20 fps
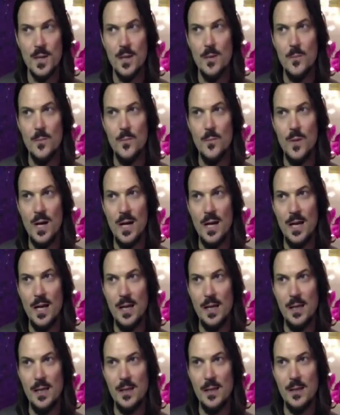
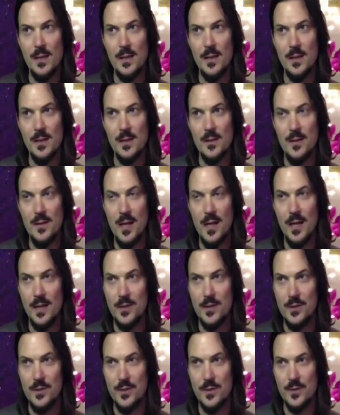my uh,
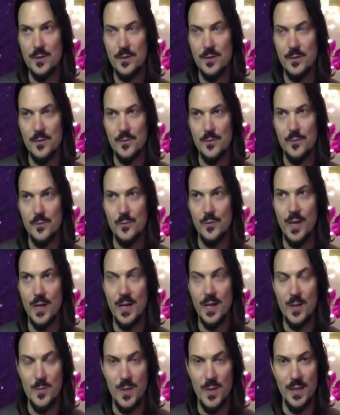client
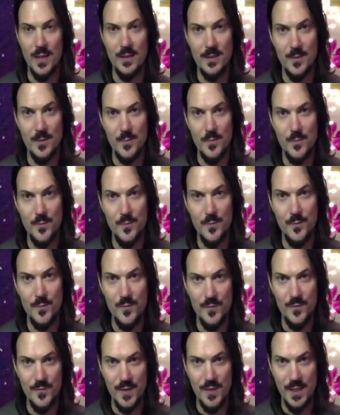recommended
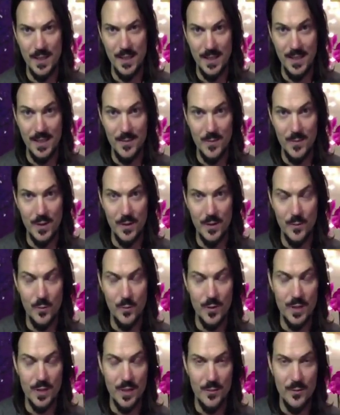via email,
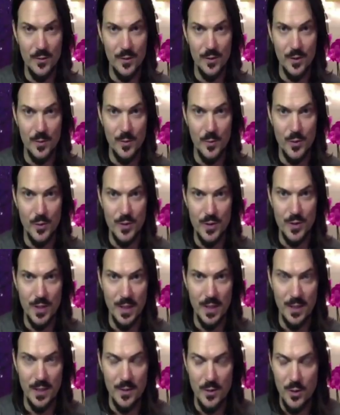which I really
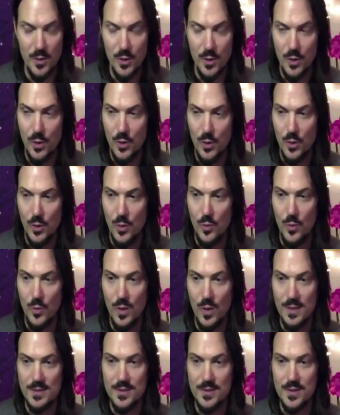appreciated,
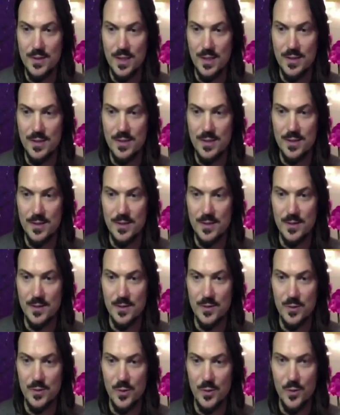was just
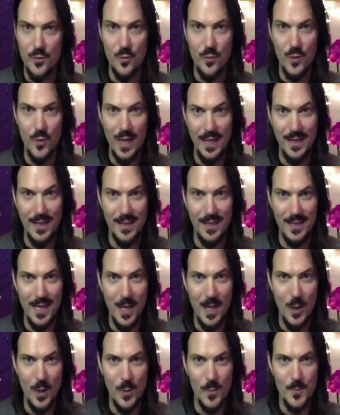sort of waiting it
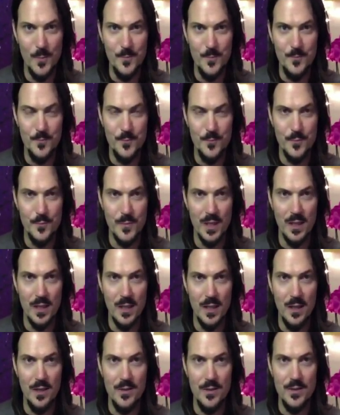out.
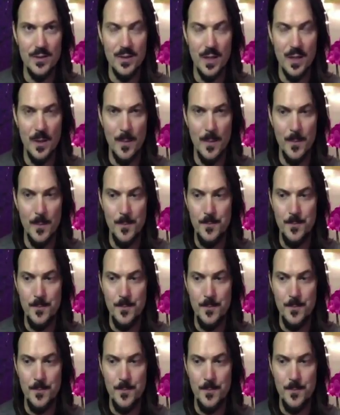Because Um,